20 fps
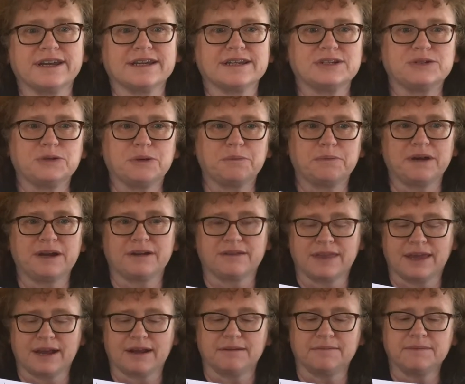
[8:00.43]
it to appear
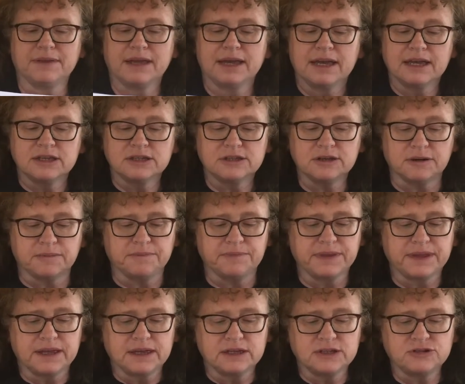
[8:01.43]
there. So
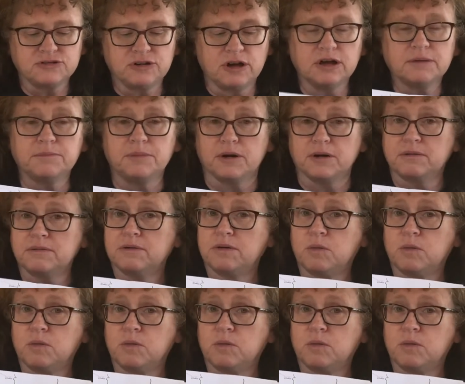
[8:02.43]
Strongbow